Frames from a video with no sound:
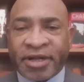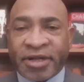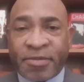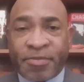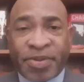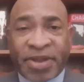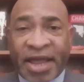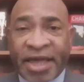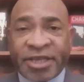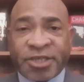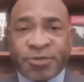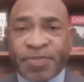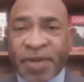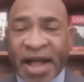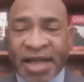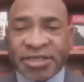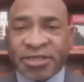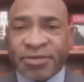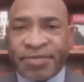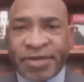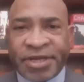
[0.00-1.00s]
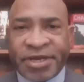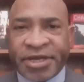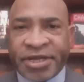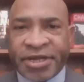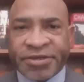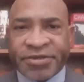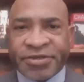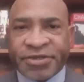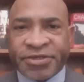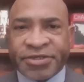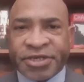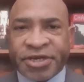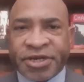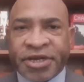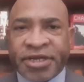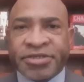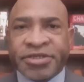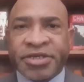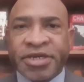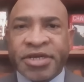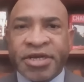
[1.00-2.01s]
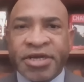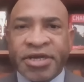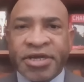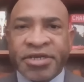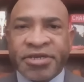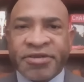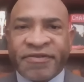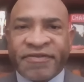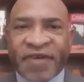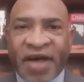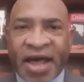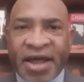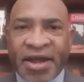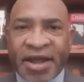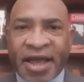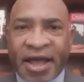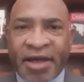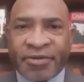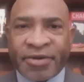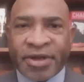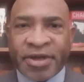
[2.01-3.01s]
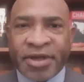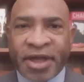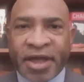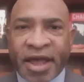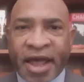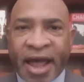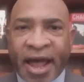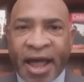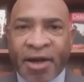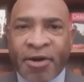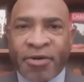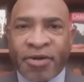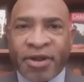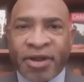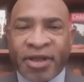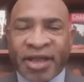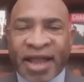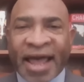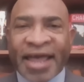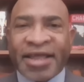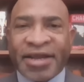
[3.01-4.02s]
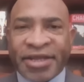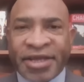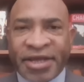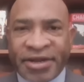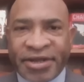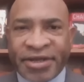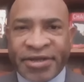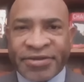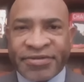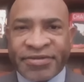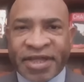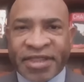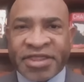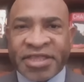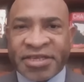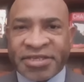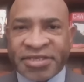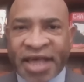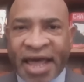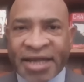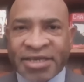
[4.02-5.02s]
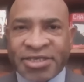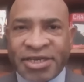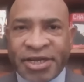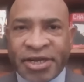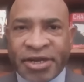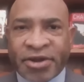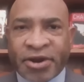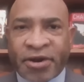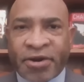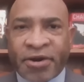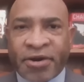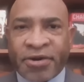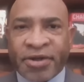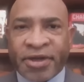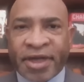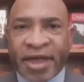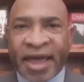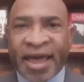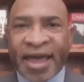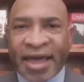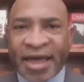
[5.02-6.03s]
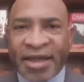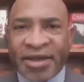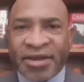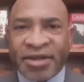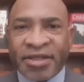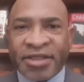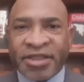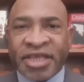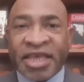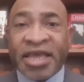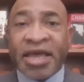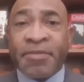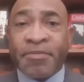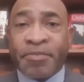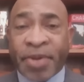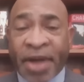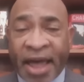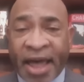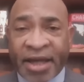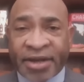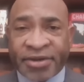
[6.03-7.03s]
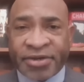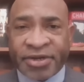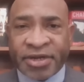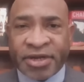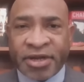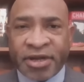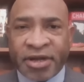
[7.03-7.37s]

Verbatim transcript: complaints possibly against the judge to find out how likely it is that this actually occurred and the impact